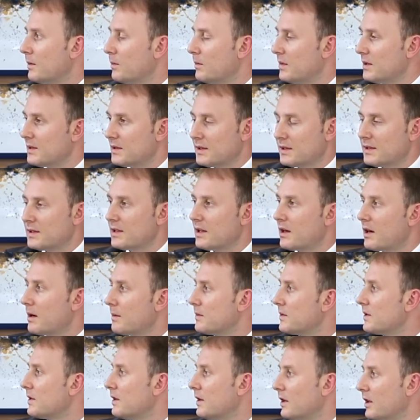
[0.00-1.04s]
business
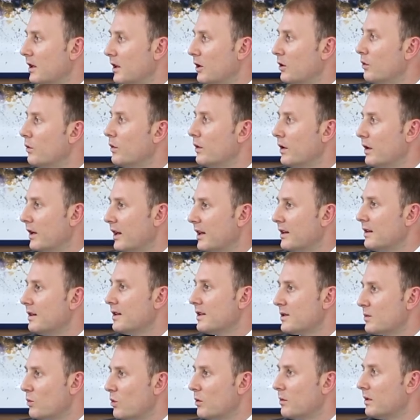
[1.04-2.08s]
setups in the UAE at
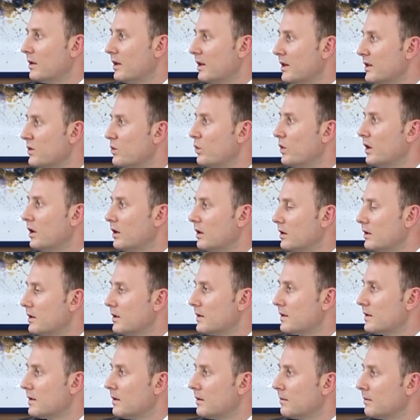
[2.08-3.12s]
this moment, as we
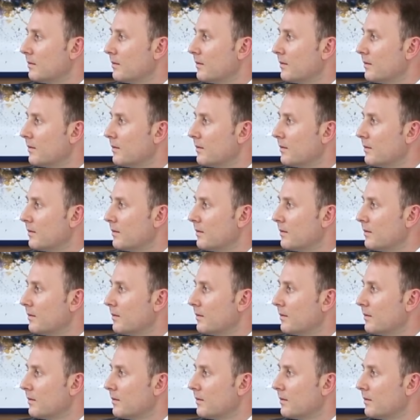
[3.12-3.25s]
noticed.